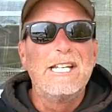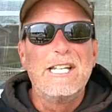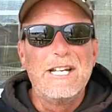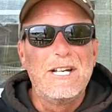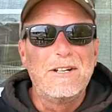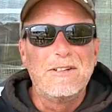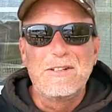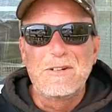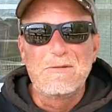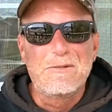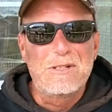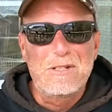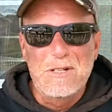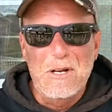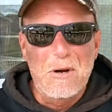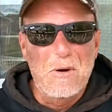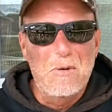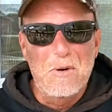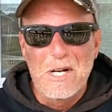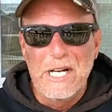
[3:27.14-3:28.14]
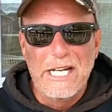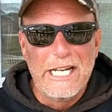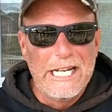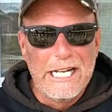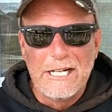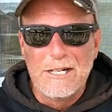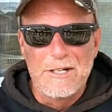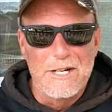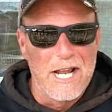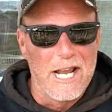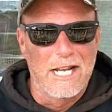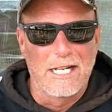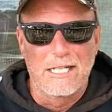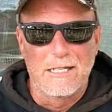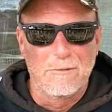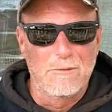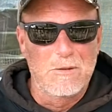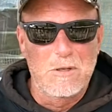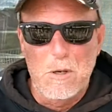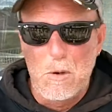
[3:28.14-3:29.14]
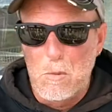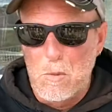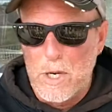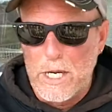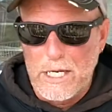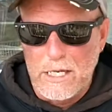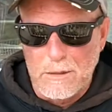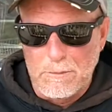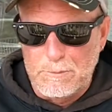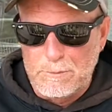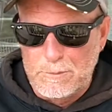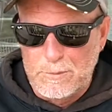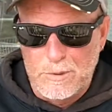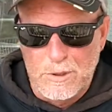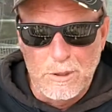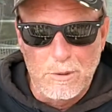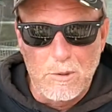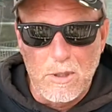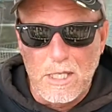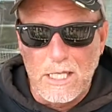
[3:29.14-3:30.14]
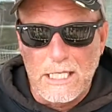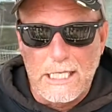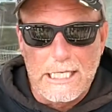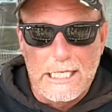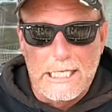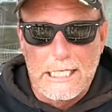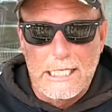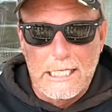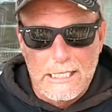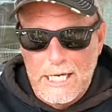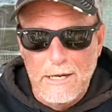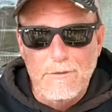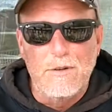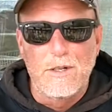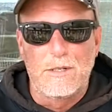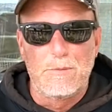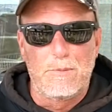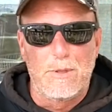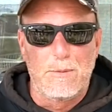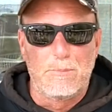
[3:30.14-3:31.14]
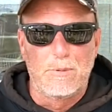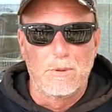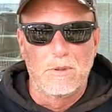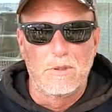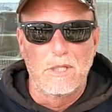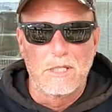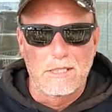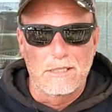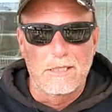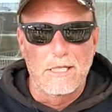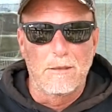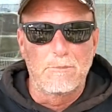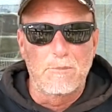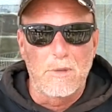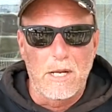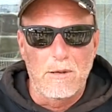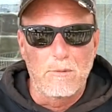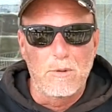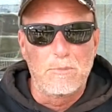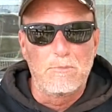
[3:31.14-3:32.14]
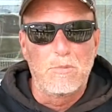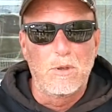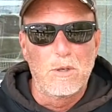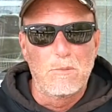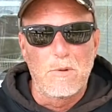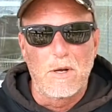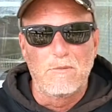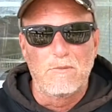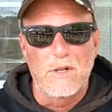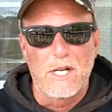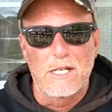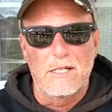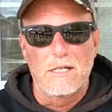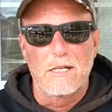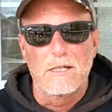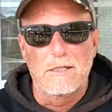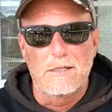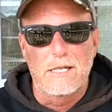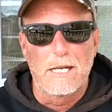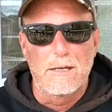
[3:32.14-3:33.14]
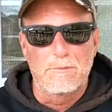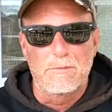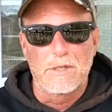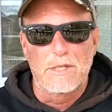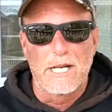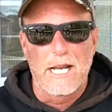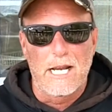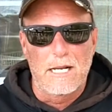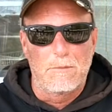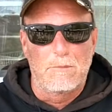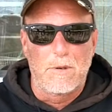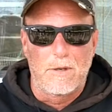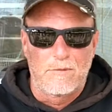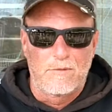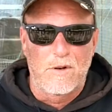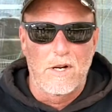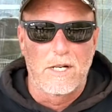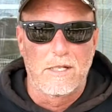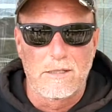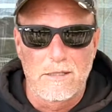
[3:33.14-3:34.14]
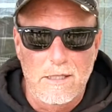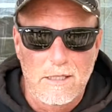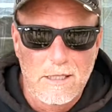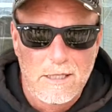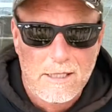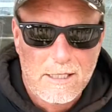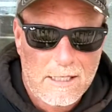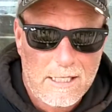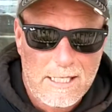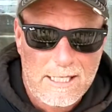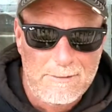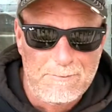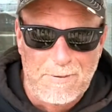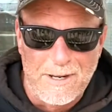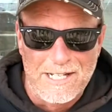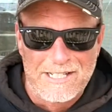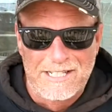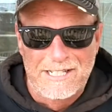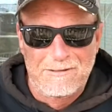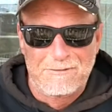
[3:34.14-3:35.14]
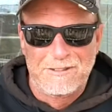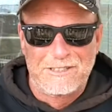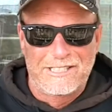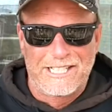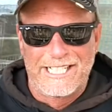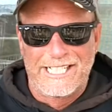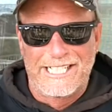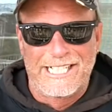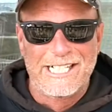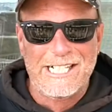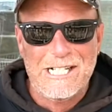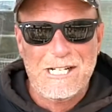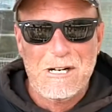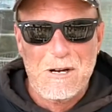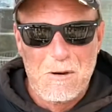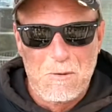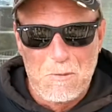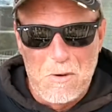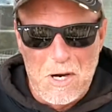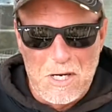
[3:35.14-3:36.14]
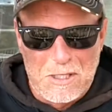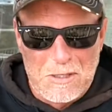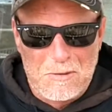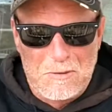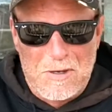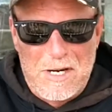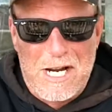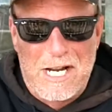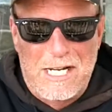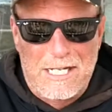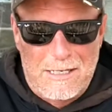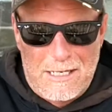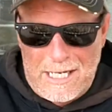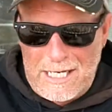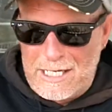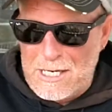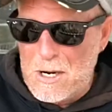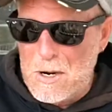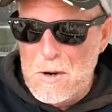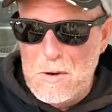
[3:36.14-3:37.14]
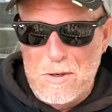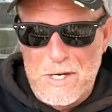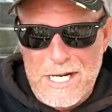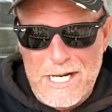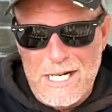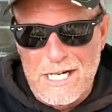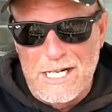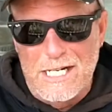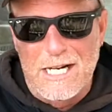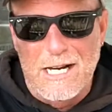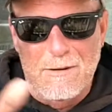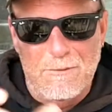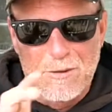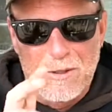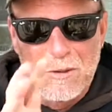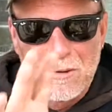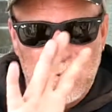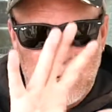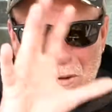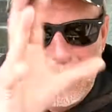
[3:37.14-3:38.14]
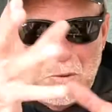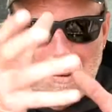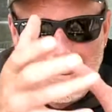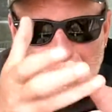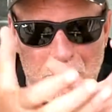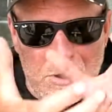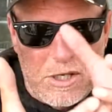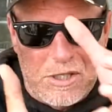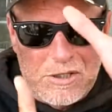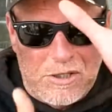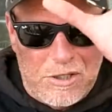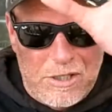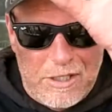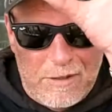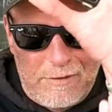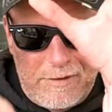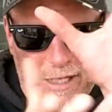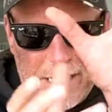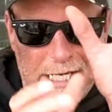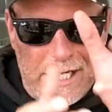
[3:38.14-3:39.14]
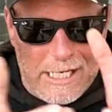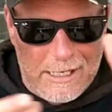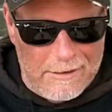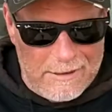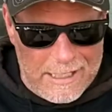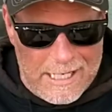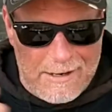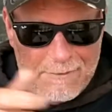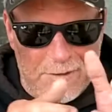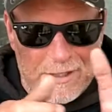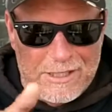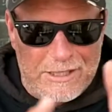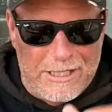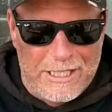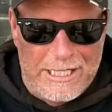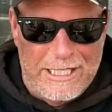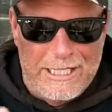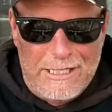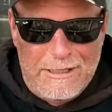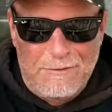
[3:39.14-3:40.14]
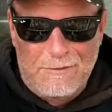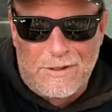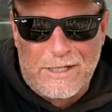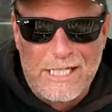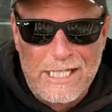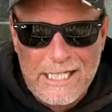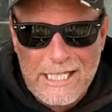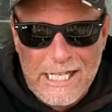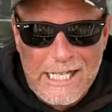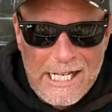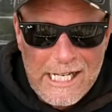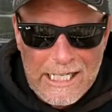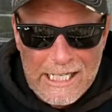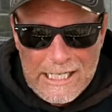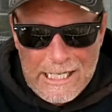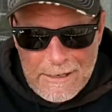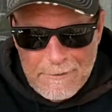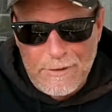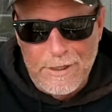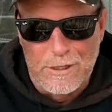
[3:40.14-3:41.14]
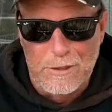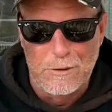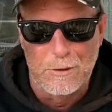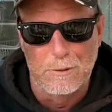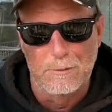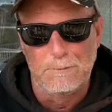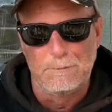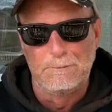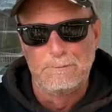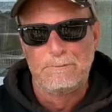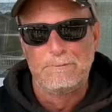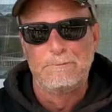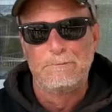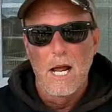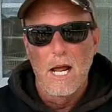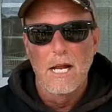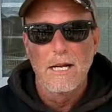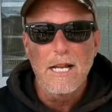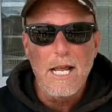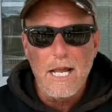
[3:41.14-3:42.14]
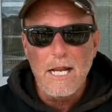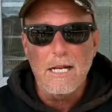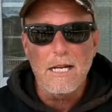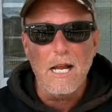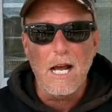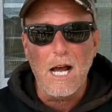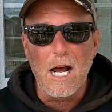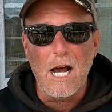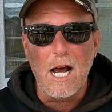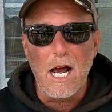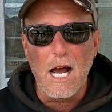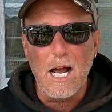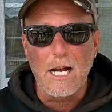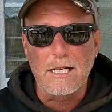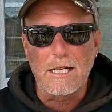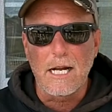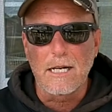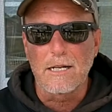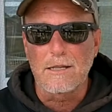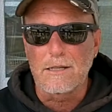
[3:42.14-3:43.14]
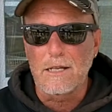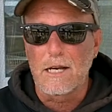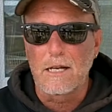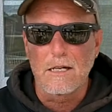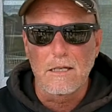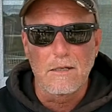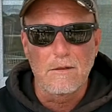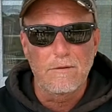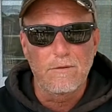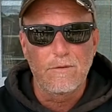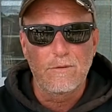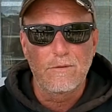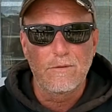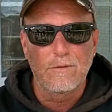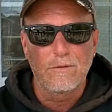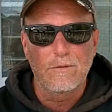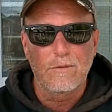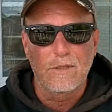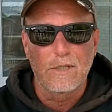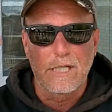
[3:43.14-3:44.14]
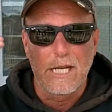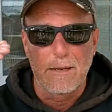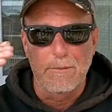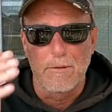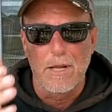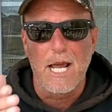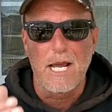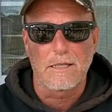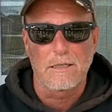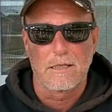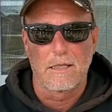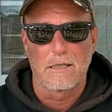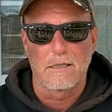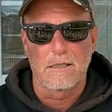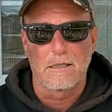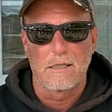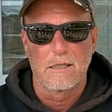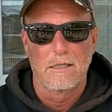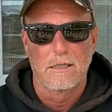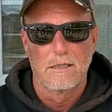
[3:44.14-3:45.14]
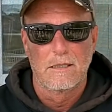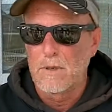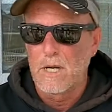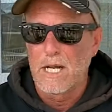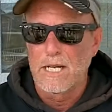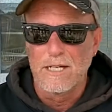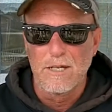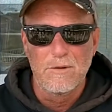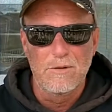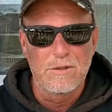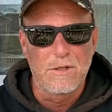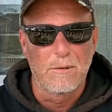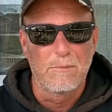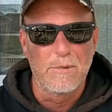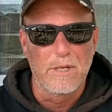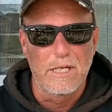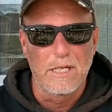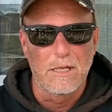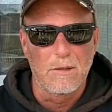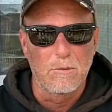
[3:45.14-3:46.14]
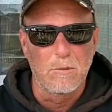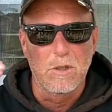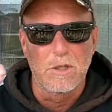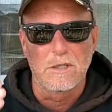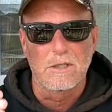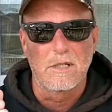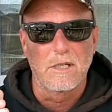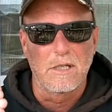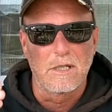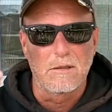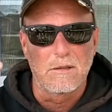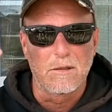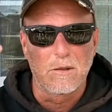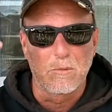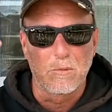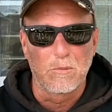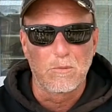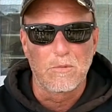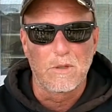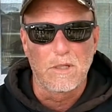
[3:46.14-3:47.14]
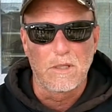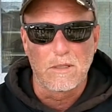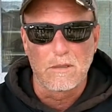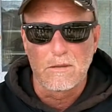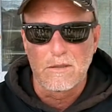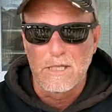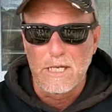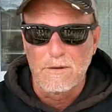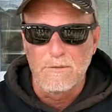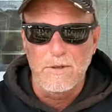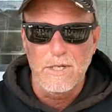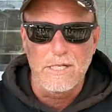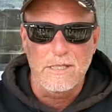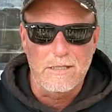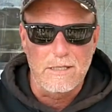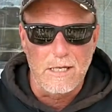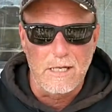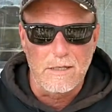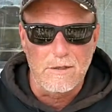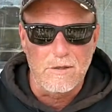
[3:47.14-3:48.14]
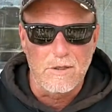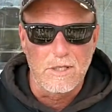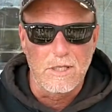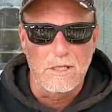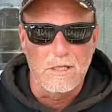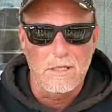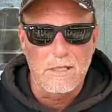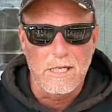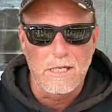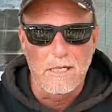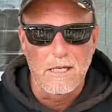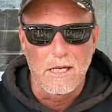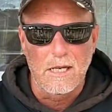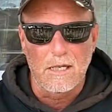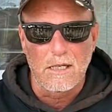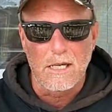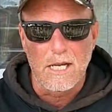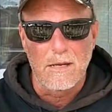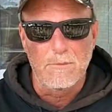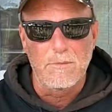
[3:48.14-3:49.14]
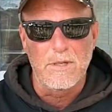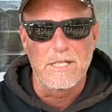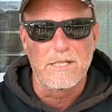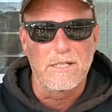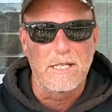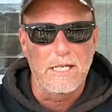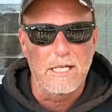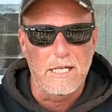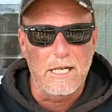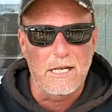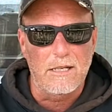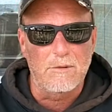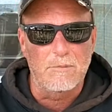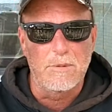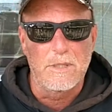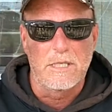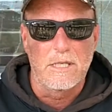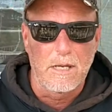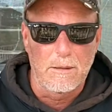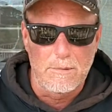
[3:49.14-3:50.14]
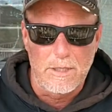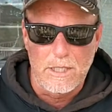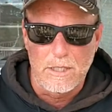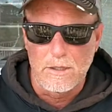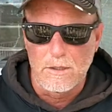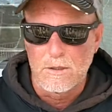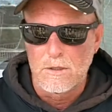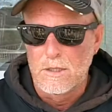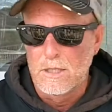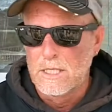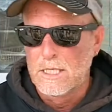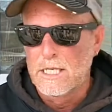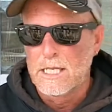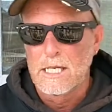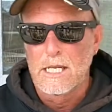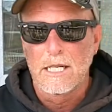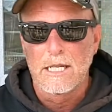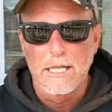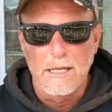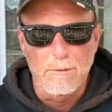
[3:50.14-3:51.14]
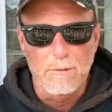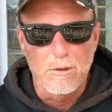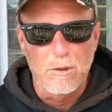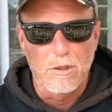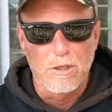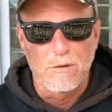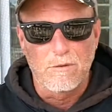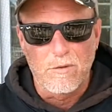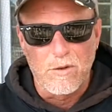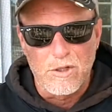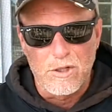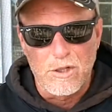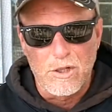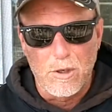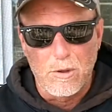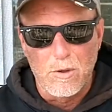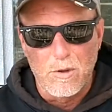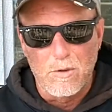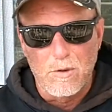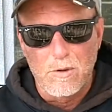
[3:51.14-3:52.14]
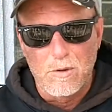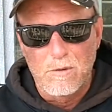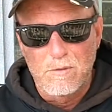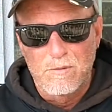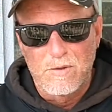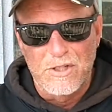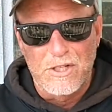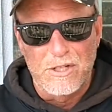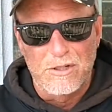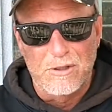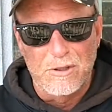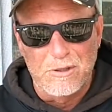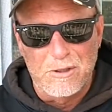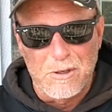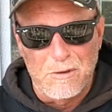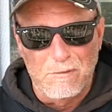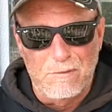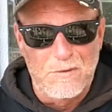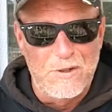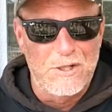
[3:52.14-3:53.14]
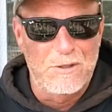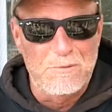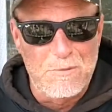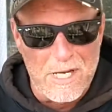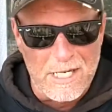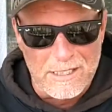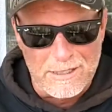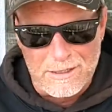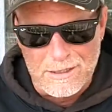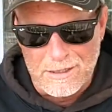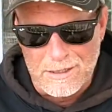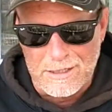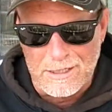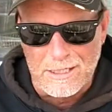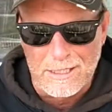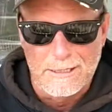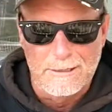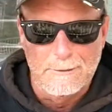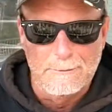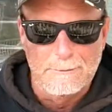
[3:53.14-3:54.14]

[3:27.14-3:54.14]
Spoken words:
you know, there was no internet. There was no way to give it to people, except I would put them on VHS tapes and hand it to my friends. Basically it was like walking around and like, oh, here. And I would do a cool production of the thing on and have a sleeve and give it to them. And then I kind of thought of cable access. I knew somebody that worked at the TV station, NBC, KSBW. They were doing a fishing show called Fishmasters.